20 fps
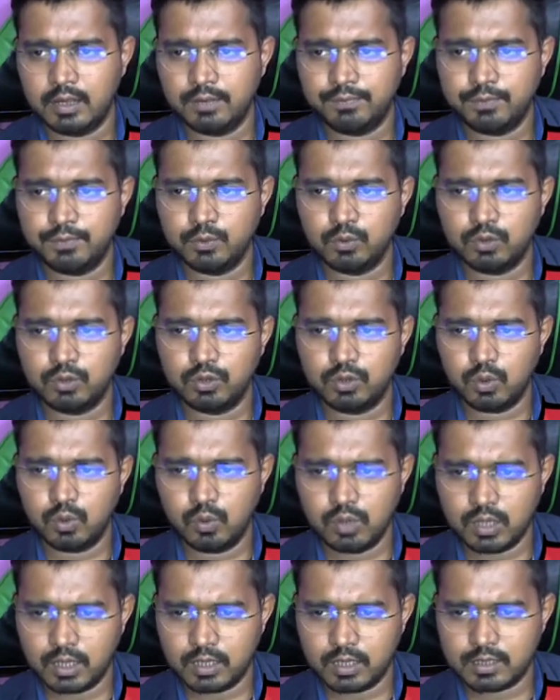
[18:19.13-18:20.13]
If you
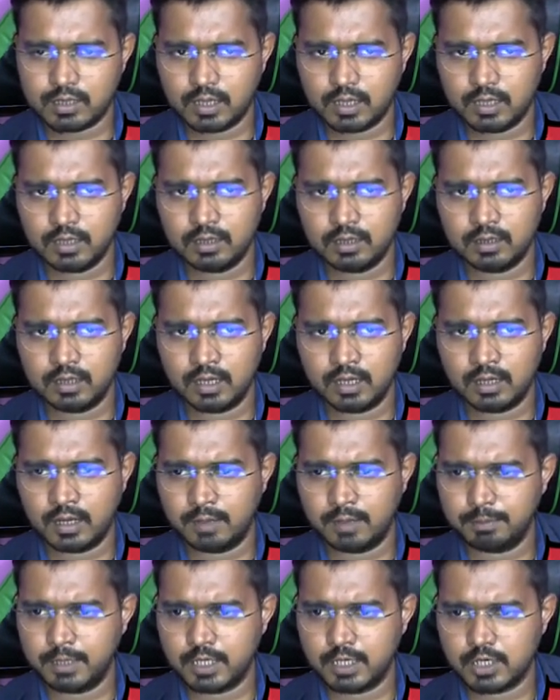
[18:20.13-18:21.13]
don't assign
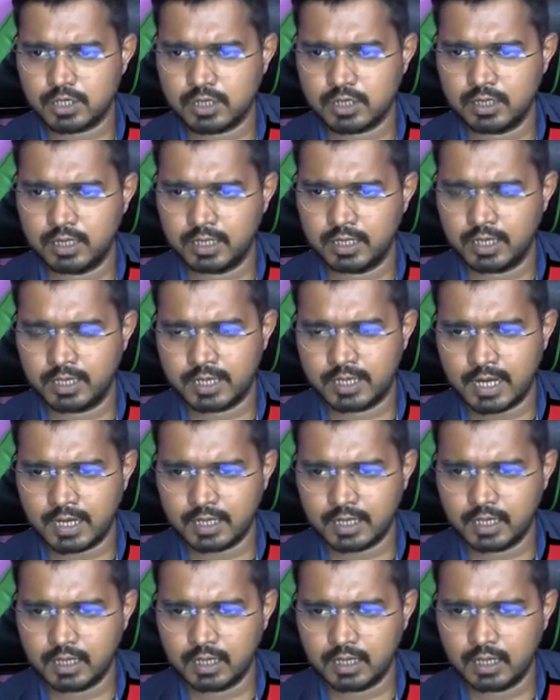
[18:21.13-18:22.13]
the application area
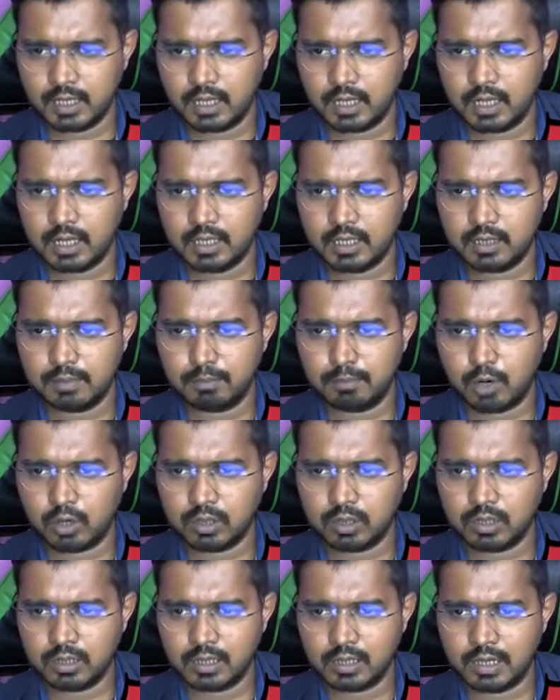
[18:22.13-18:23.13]
tagging in the
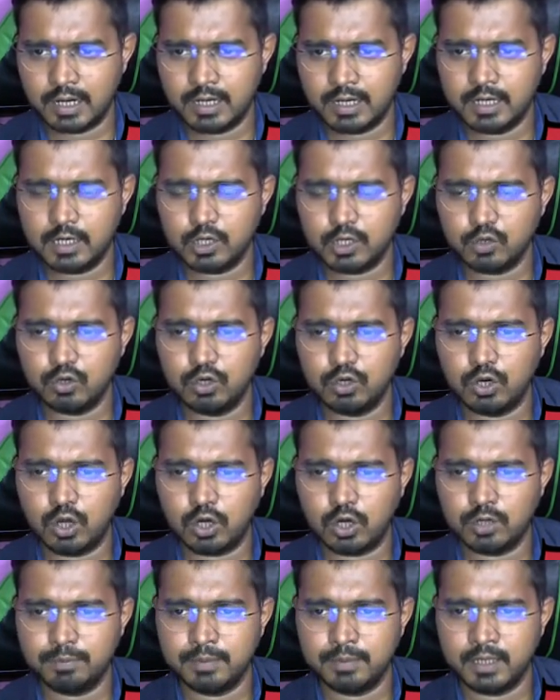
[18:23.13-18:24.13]
modern client, you'll
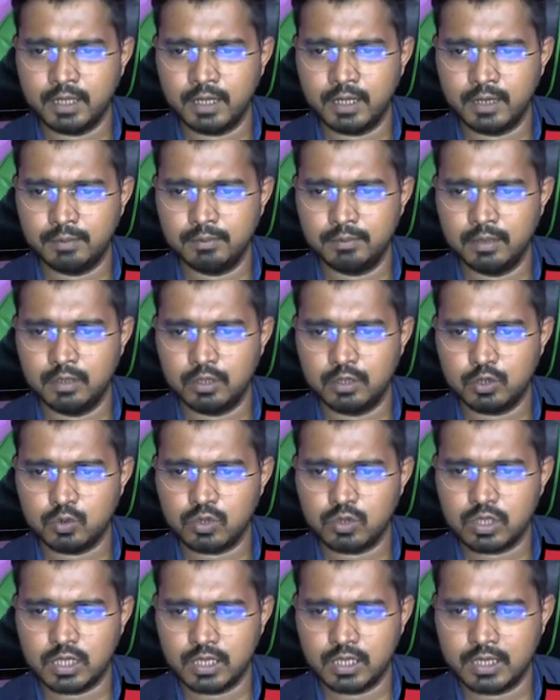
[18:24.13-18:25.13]
not be able
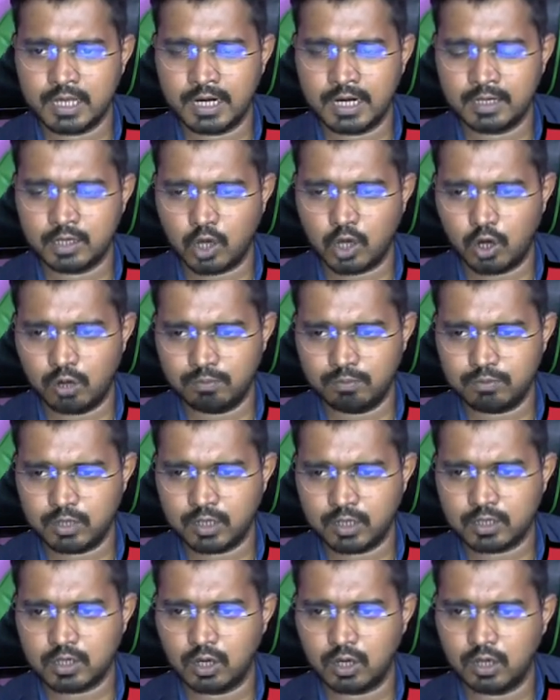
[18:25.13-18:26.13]
to see that
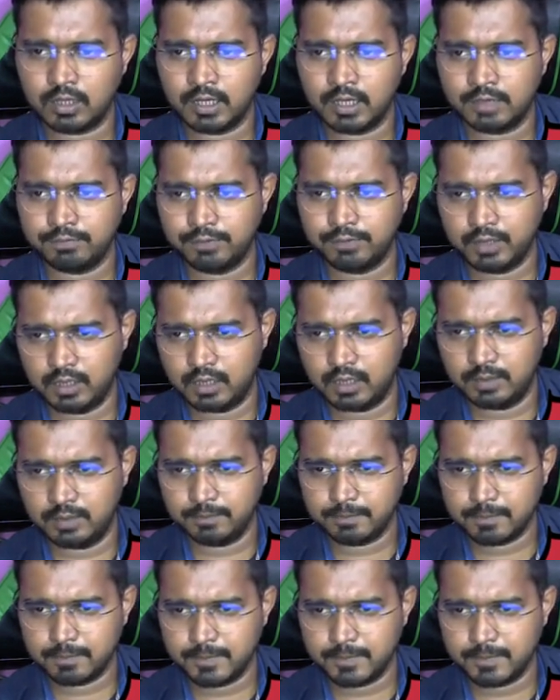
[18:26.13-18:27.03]
object or that field.